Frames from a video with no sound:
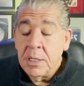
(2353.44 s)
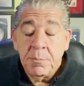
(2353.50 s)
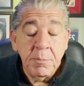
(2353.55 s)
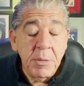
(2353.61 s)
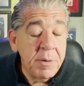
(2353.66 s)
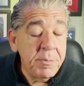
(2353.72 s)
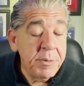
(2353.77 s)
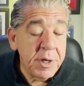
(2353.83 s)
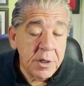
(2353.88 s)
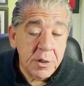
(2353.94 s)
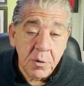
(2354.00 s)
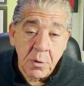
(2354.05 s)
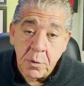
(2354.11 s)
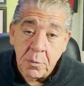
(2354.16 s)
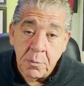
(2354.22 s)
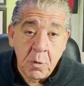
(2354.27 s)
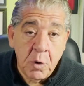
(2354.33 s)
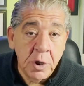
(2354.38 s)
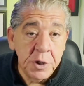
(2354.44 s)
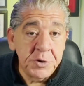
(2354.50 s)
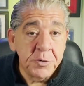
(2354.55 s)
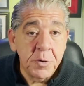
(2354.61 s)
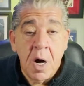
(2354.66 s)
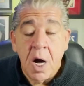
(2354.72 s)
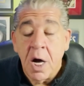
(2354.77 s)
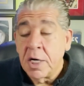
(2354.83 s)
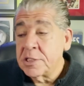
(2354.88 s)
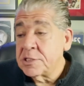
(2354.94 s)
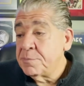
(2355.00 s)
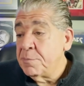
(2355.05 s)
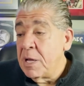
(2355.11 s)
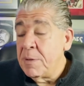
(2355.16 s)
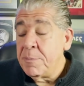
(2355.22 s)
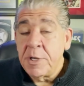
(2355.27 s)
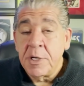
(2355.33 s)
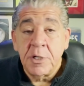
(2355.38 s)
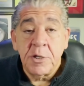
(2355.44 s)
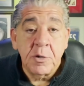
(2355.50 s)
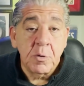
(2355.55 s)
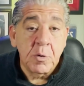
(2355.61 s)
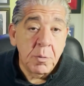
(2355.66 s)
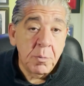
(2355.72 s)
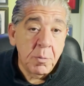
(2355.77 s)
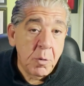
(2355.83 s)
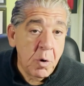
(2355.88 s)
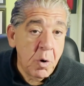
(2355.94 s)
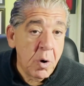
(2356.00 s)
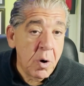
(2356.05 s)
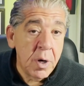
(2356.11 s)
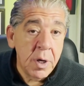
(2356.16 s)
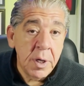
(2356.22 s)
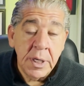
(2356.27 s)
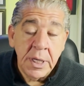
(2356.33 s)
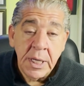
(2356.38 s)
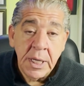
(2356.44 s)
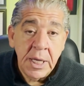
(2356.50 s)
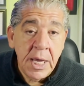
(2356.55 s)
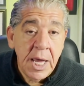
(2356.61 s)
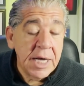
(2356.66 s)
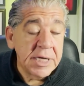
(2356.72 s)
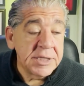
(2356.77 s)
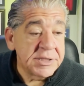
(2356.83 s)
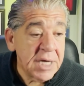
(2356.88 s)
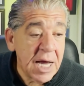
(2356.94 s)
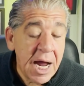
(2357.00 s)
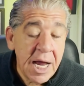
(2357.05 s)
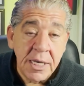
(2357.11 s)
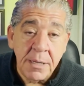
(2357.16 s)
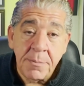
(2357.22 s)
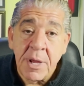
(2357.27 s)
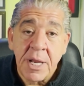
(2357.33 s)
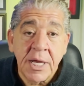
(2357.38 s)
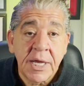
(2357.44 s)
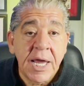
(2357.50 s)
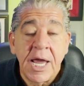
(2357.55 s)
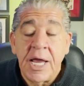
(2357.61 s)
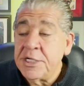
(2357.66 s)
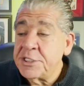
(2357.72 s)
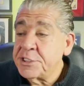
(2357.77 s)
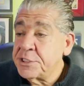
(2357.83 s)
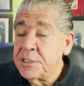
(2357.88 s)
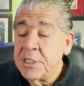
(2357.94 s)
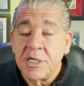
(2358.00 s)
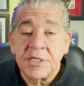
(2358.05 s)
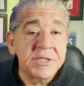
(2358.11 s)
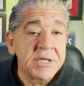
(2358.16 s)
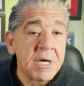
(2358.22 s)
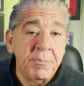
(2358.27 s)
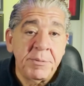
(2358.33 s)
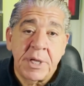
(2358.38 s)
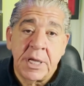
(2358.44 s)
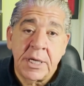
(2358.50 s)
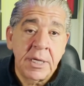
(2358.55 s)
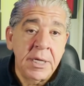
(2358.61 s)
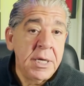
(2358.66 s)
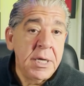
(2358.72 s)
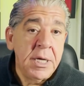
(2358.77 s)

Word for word: maybe you're doing more drugs maybe you're doing more anxiety medication there's something